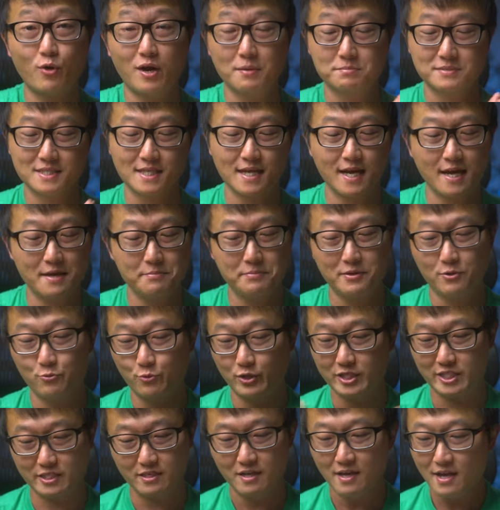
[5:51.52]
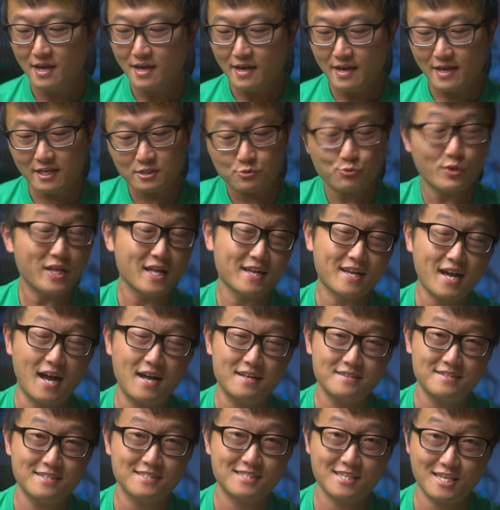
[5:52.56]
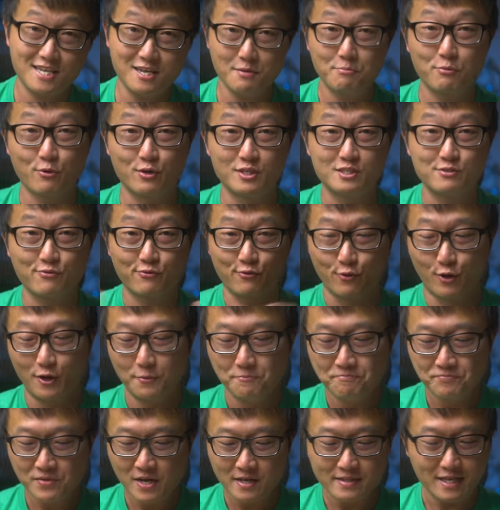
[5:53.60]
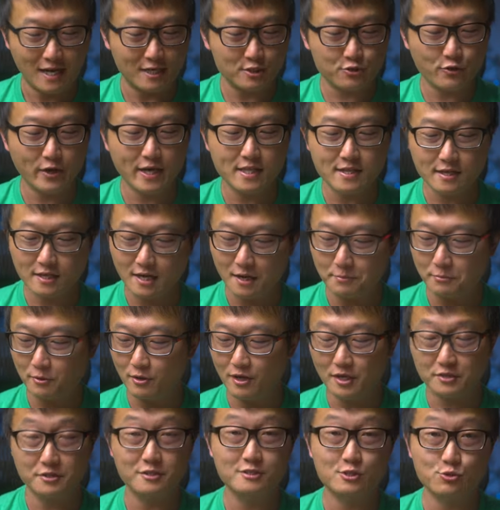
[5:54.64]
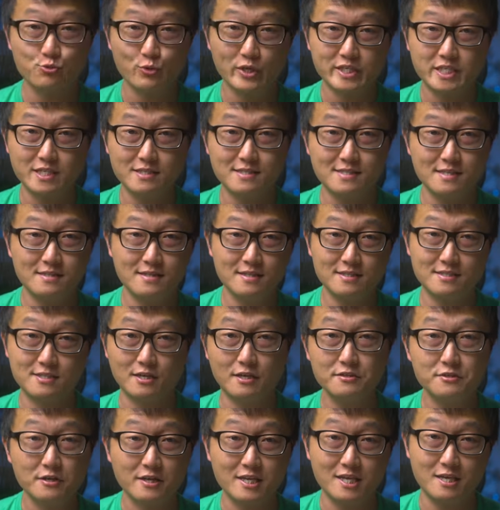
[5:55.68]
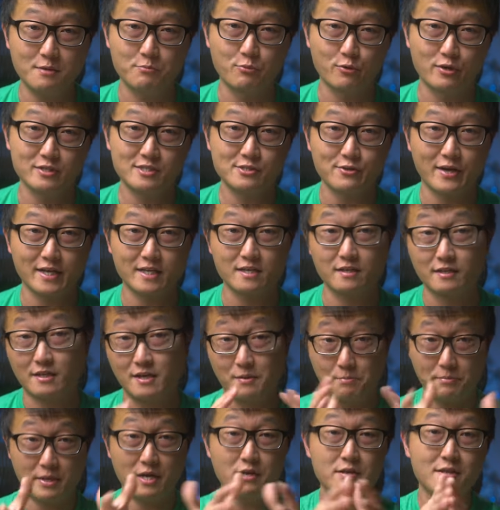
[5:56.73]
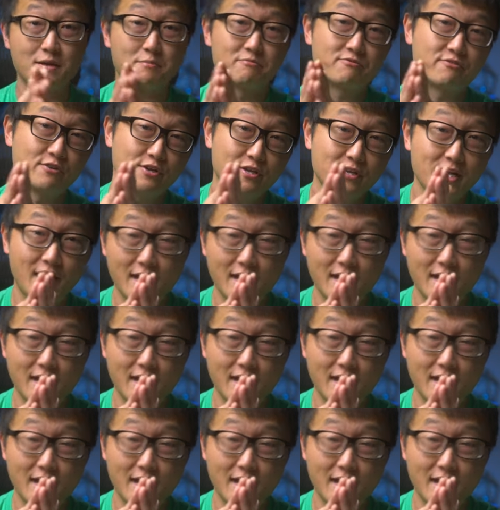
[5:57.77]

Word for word: while I'm typing, which is what I got these keyboards for. Now, I tried a couple other switches in these other keyboards so I can compare them for you